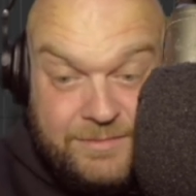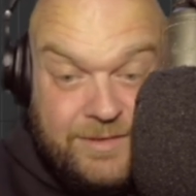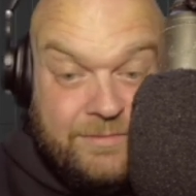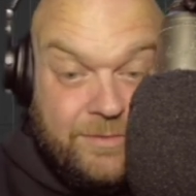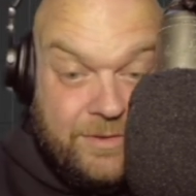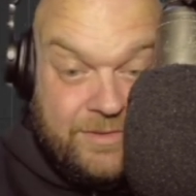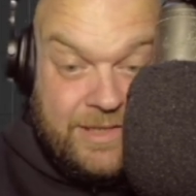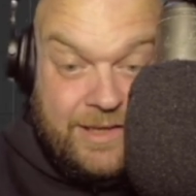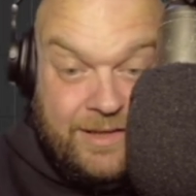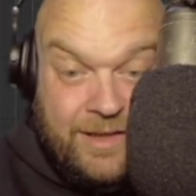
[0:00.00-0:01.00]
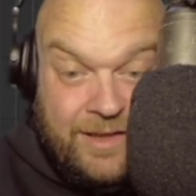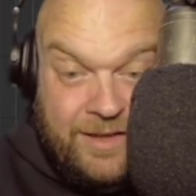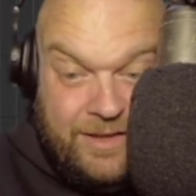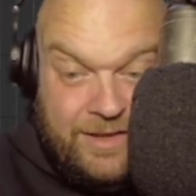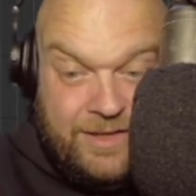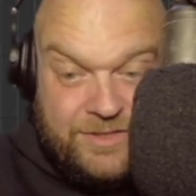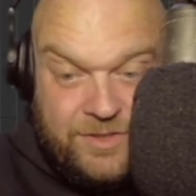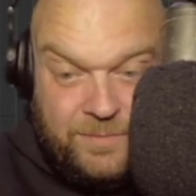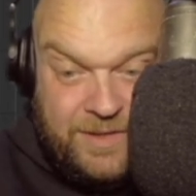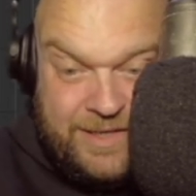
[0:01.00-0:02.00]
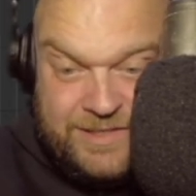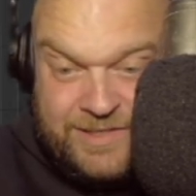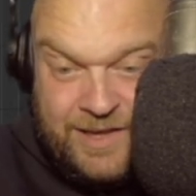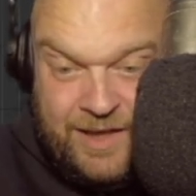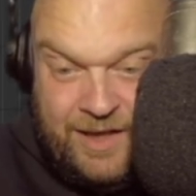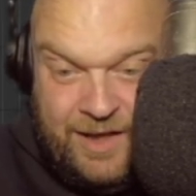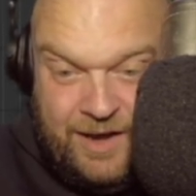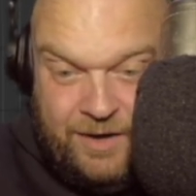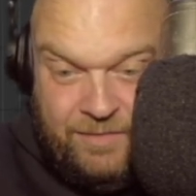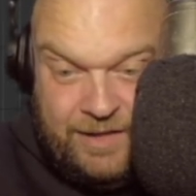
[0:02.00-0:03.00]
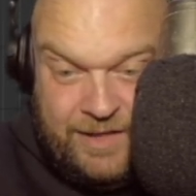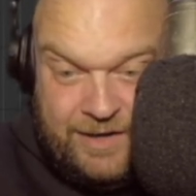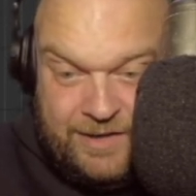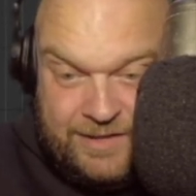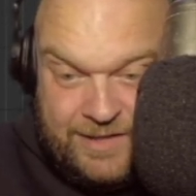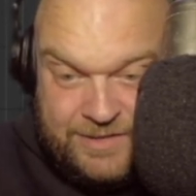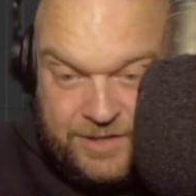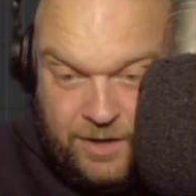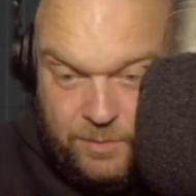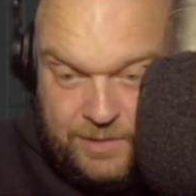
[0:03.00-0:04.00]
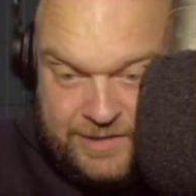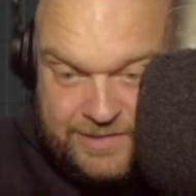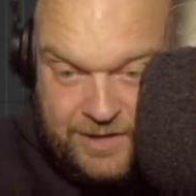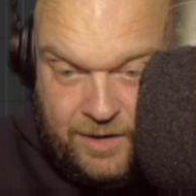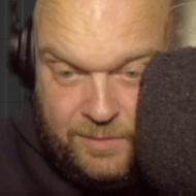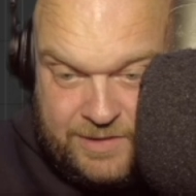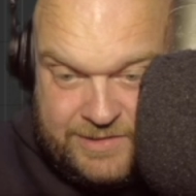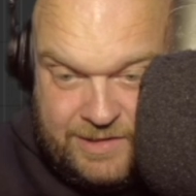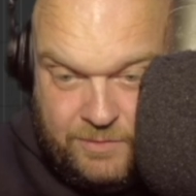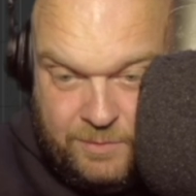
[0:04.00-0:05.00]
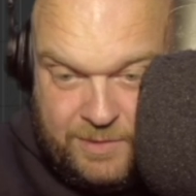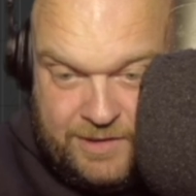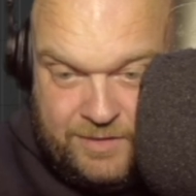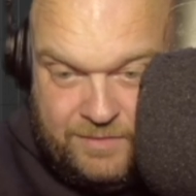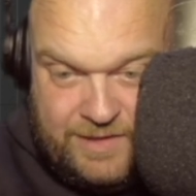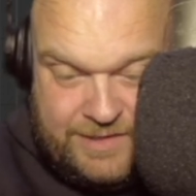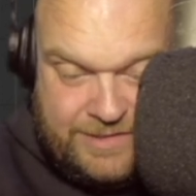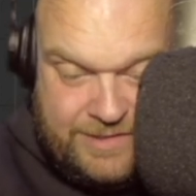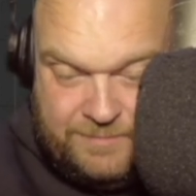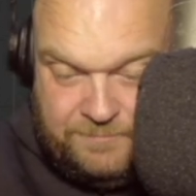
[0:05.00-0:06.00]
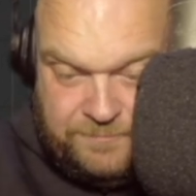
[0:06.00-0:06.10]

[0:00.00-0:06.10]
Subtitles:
Right, we'll use that. Stop this. Right then, let's go. Let's see how quick we can do this.